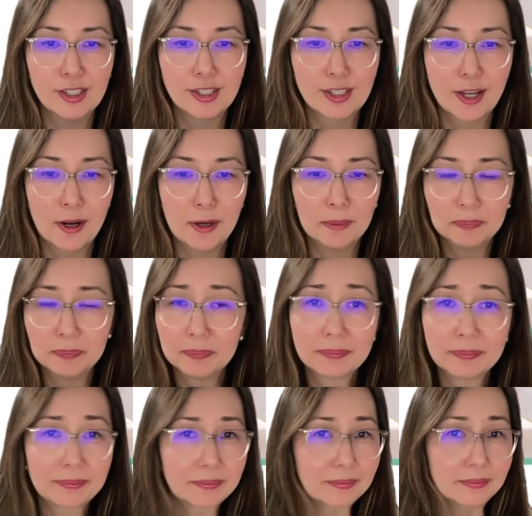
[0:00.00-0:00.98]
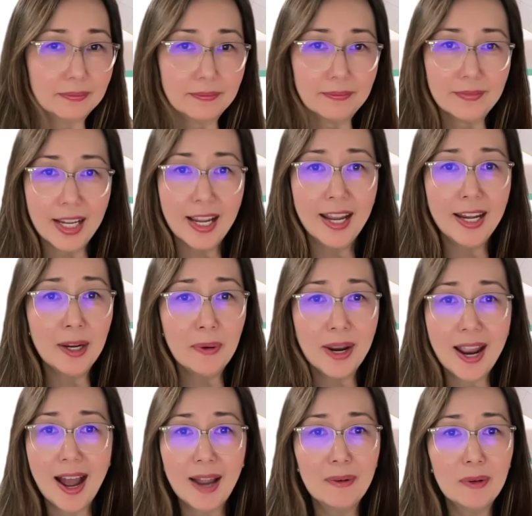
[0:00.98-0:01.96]
So
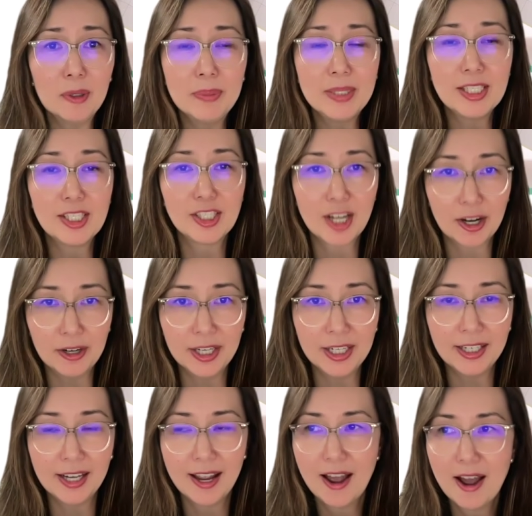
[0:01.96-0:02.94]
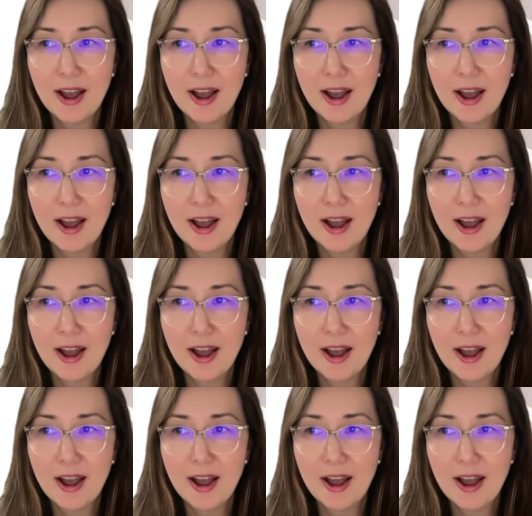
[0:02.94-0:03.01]
anyway, I will be sharing